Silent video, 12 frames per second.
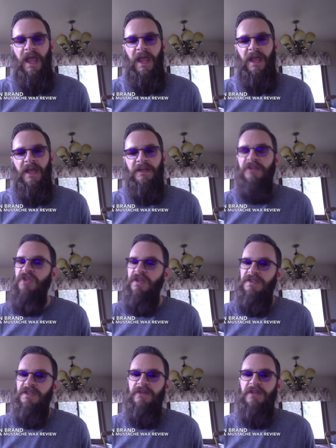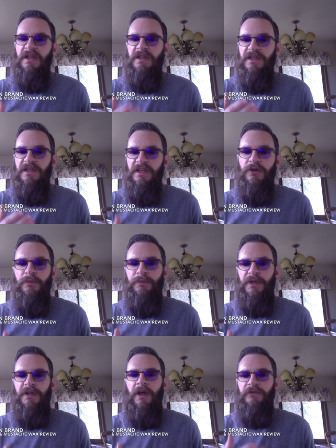and it just leaves a little
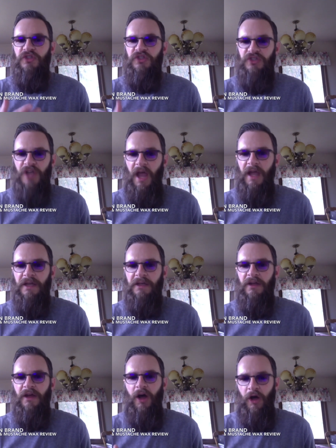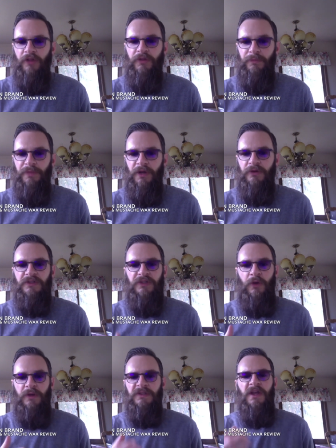bit of shine on the beard.
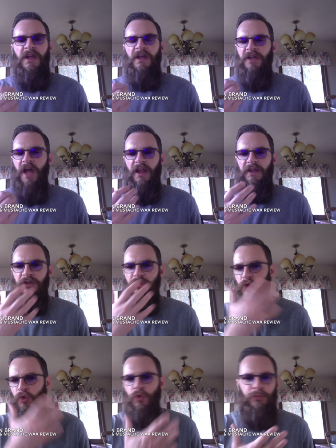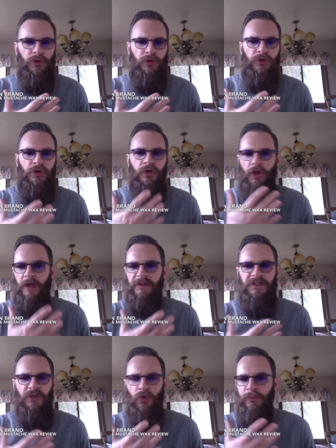So it's not like an uber
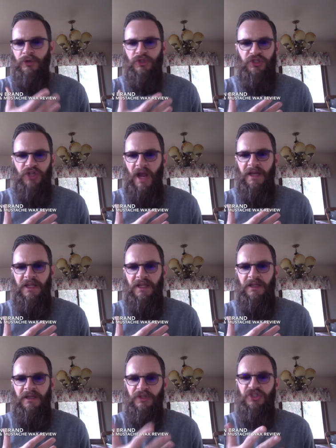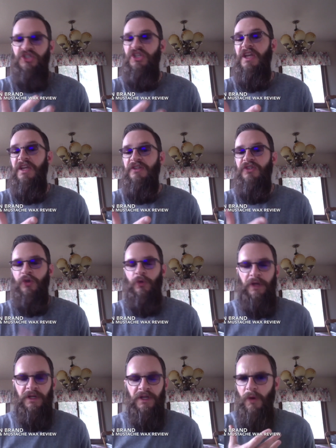glossy, uber shiny sheen
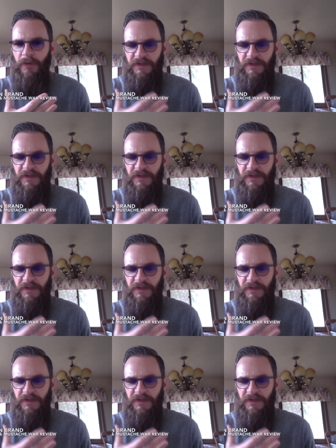to it.